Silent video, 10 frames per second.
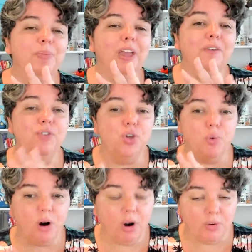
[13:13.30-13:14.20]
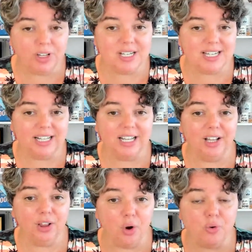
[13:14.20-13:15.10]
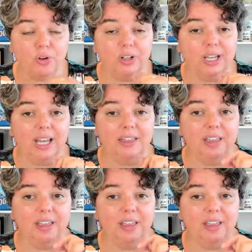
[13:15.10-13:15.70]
If you are only selling locally,